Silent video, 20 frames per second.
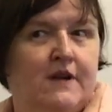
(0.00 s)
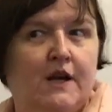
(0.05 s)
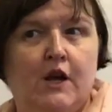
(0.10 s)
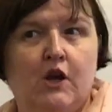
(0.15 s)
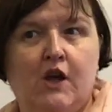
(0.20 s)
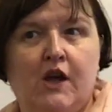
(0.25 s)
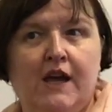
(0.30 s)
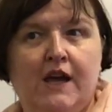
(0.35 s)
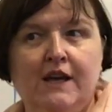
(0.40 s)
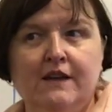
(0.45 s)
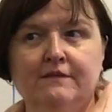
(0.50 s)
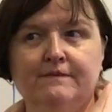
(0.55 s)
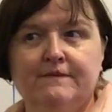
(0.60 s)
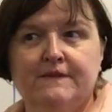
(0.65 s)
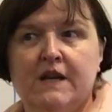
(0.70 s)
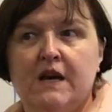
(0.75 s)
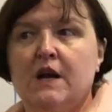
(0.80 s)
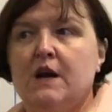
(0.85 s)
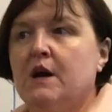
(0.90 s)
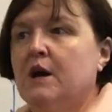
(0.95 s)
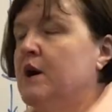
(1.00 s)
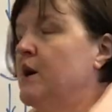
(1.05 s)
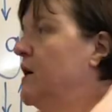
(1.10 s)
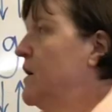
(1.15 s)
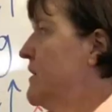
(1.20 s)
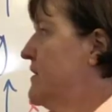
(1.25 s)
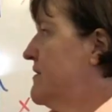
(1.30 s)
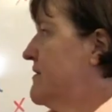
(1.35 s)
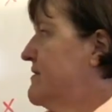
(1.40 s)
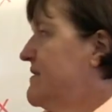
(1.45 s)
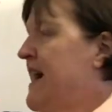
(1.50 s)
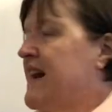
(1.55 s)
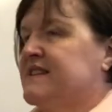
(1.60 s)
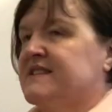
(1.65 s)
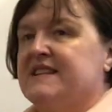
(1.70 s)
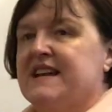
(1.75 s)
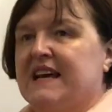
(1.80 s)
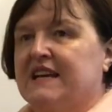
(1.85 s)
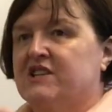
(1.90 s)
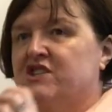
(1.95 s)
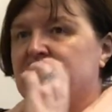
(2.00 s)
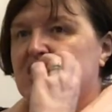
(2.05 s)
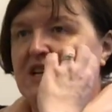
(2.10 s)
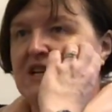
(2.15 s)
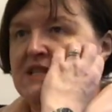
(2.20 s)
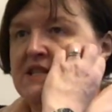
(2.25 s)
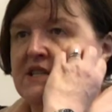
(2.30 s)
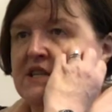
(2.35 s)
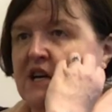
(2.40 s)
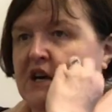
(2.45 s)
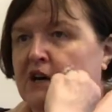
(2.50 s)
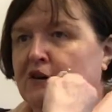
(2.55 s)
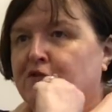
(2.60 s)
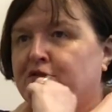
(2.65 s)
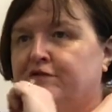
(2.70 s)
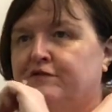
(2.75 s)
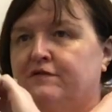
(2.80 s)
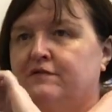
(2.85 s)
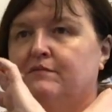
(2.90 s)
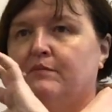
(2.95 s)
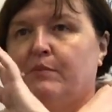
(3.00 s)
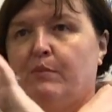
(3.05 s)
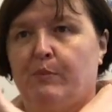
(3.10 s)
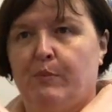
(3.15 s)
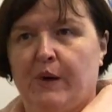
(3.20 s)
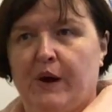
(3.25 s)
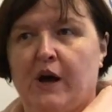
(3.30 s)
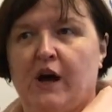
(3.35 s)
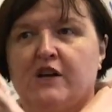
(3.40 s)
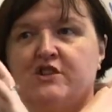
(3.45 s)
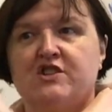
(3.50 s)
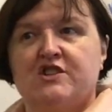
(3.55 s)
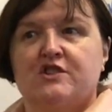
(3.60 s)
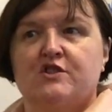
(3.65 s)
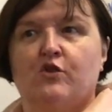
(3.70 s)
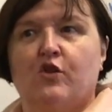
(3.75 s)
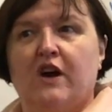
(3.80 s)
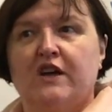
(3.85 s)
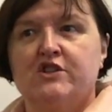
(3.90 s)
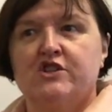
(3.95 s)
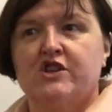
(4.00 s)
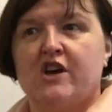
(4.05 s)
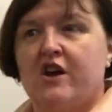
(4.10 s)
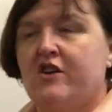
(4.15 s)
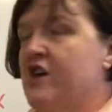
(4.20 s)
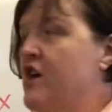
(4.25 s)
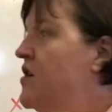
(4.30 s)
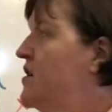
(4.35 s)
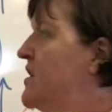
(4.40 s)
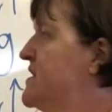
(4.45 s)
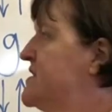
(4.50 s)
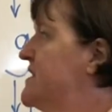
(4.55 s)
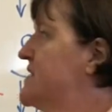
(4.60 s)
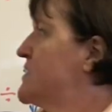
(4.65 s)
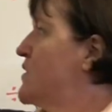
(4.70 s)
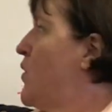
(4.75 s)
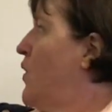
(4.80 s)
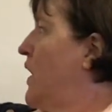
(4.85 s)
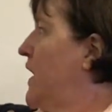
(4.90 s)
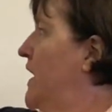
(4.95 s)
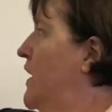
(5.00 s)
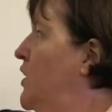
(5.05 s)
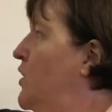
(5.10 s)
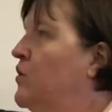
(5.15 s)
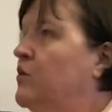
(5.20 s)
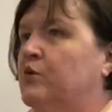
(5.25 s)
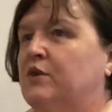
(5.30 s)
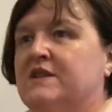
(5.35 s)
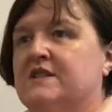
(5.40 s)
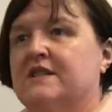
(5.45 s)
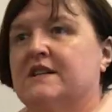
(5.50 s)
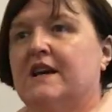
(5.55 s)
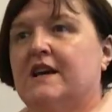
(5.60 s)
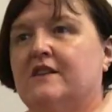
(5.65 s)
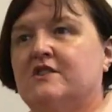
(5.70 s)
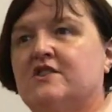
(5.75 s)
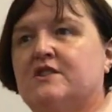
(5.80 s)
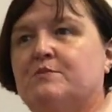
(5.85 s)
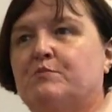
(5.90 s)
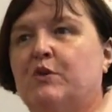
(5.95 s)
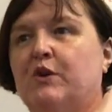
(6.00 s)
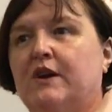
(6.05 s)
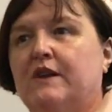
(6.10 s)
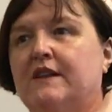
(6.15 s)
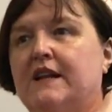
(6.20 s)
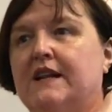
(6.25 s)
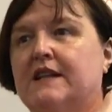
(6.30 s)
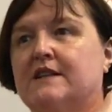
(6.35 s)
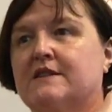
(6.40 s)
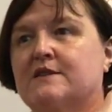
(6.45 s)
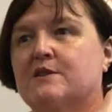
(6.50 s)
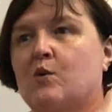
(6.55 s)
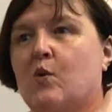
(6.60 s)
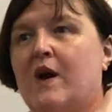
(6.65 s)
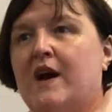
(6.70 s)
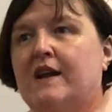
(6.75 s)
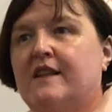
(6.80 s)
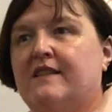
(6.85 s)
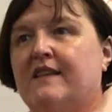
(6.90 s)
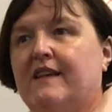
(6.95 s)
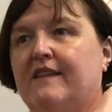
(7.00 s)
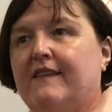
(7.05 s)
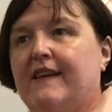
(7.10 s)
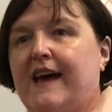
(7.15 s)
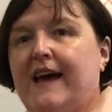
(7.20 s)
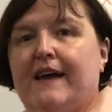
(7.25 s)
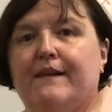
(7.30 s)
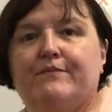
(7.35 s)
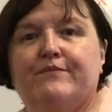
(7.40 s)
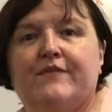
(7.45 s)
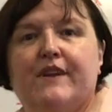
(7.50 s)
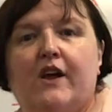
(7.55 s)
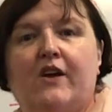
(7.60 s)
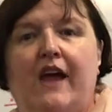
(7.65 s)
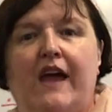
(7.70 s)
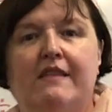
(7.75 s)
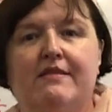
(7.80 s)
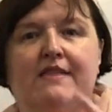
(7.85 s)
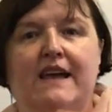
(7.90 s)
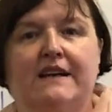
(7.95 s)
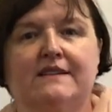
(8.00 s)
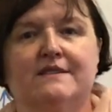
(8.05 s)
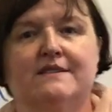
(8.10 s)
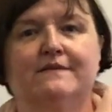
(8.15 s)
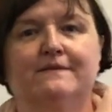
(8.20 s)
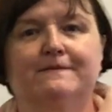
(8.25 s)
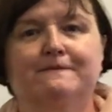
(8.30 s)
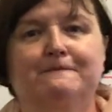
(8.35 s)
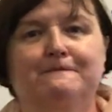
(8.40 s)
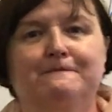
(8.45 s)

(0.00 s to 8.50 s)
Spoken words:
Okay? That's next year's stuff, but I just thought I'd show you because it's quite cool, isn't it? Just putting the little squared thing there. Okay, thanks.